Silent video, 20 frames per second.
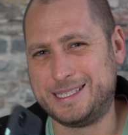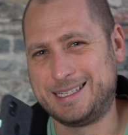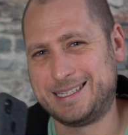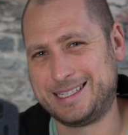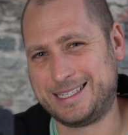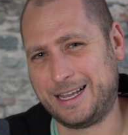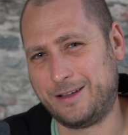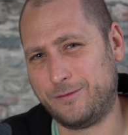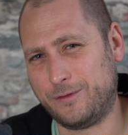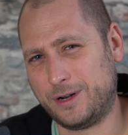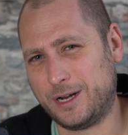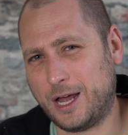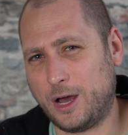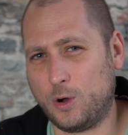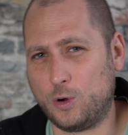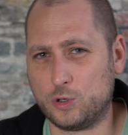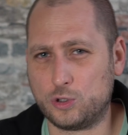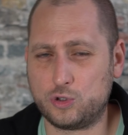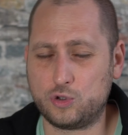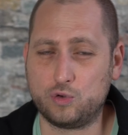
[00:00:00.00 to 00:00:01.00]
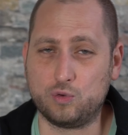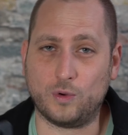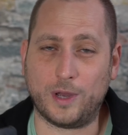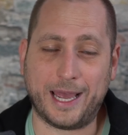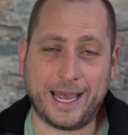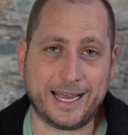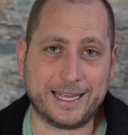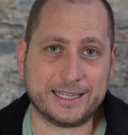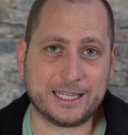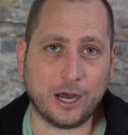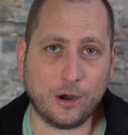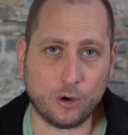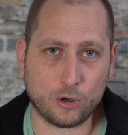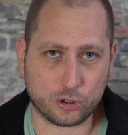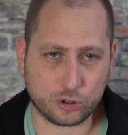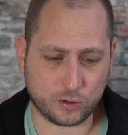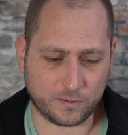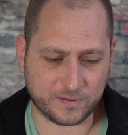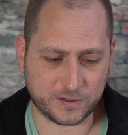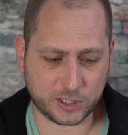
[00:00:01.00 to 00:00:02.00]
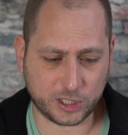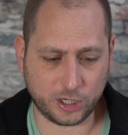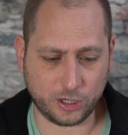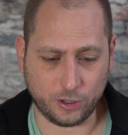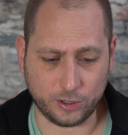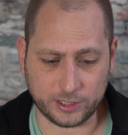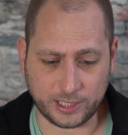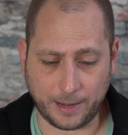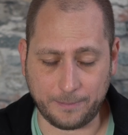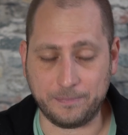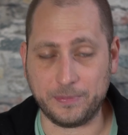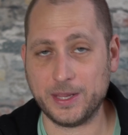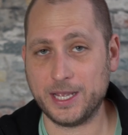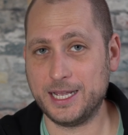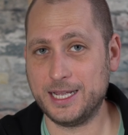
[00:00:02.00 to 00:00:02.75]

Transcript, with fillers: 7 hours to 8 hours of screen on time.